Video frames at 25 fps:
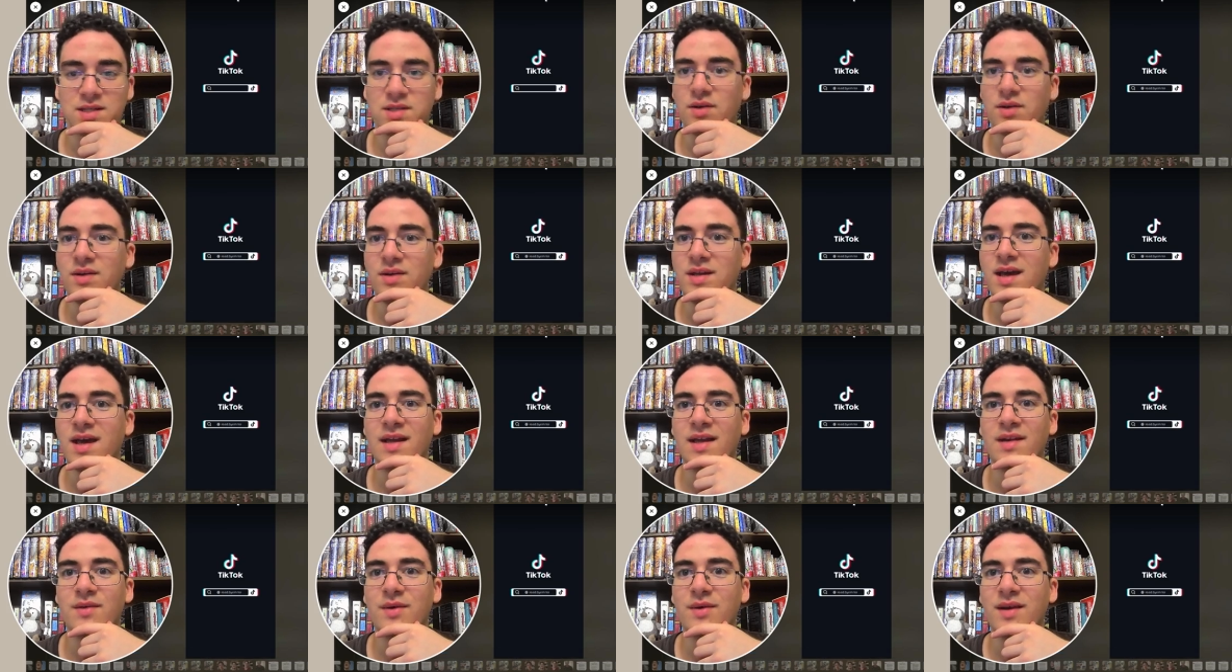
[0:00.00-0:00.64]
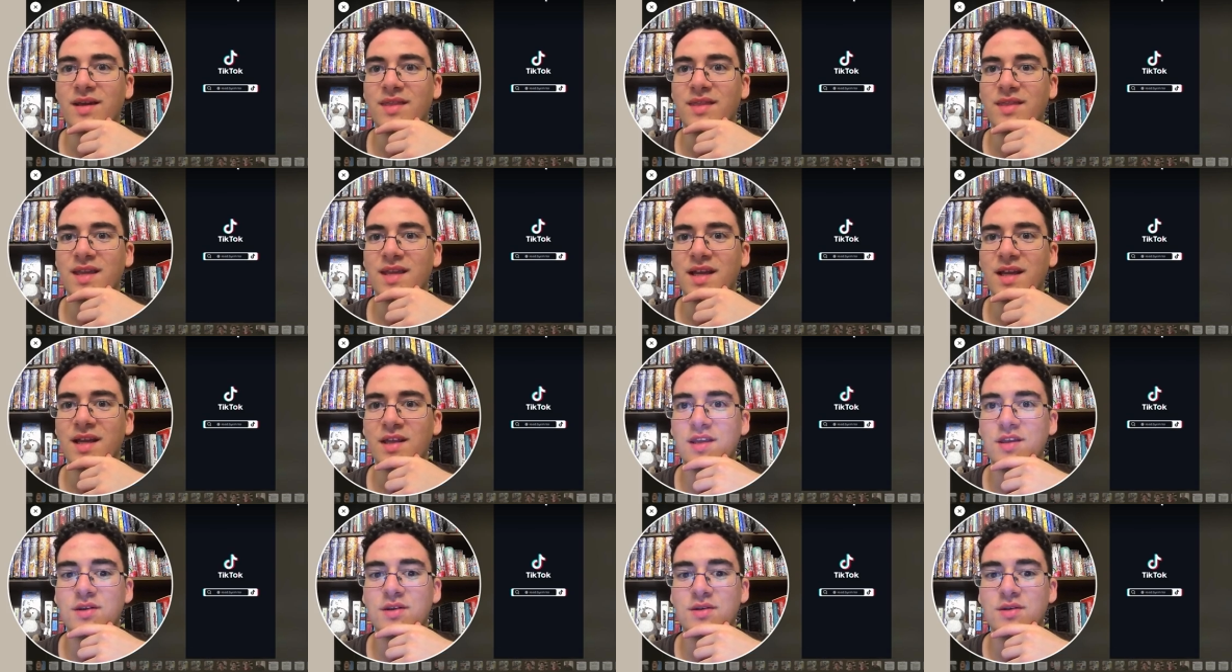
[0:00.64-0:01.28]
So, yeah, anyway,
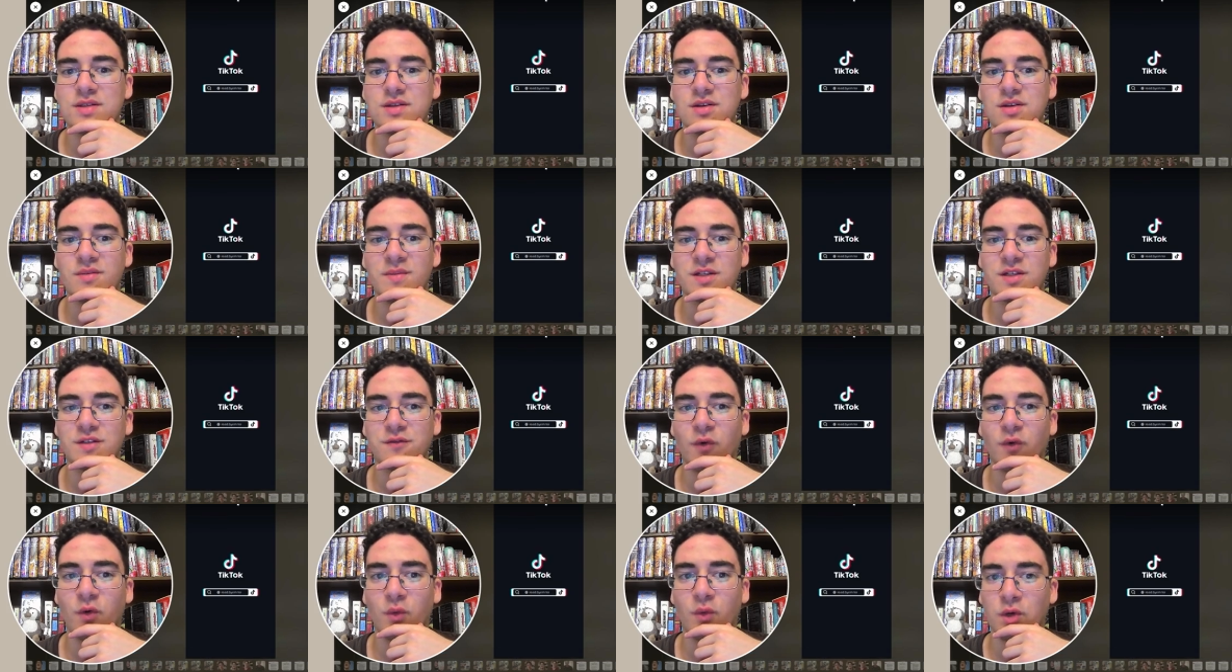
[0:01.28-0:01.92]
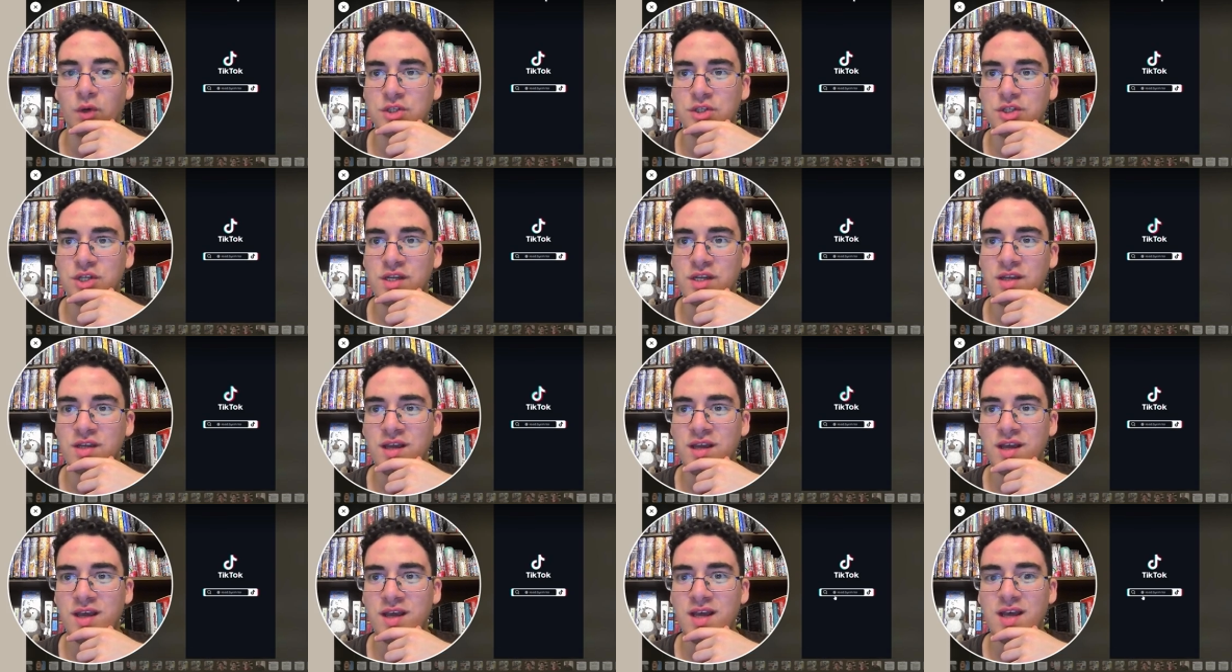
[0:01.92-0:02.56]
thank you so much for
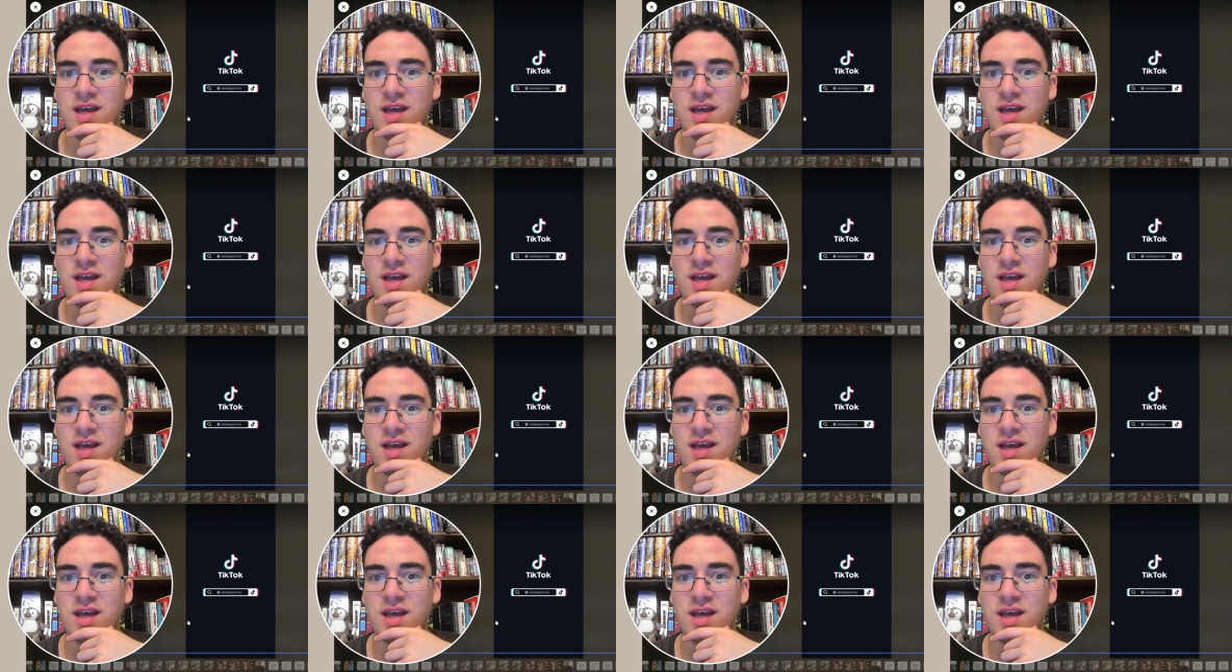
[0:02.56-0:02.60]
watching.